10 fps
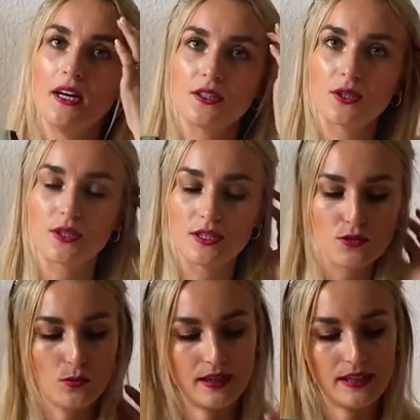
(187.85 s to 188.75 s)
So
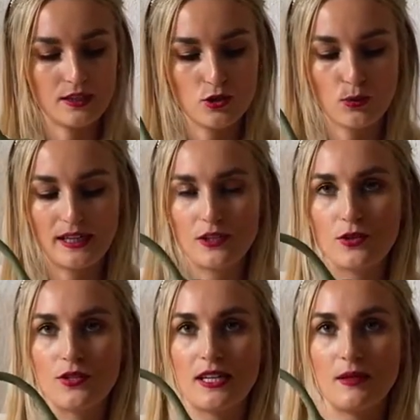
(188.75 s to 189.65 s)
this one is 22
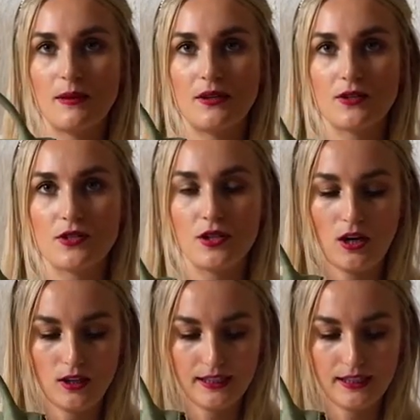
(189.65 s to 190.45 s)
centimeters long.